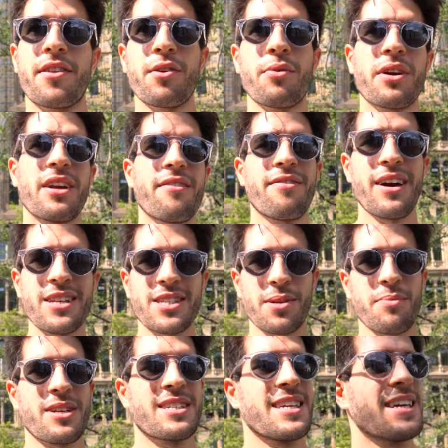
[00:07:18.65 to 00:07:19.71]
think we're gonna find
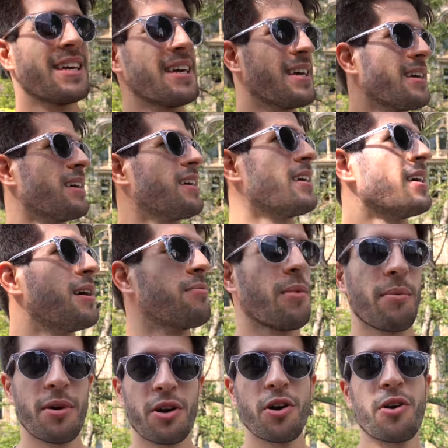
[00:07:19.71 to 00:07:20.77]
something to eat,
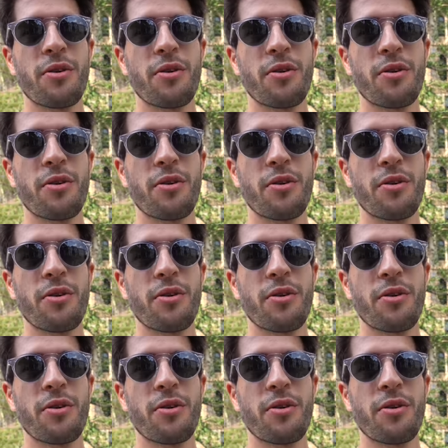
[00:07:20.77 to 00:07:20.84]
maybe go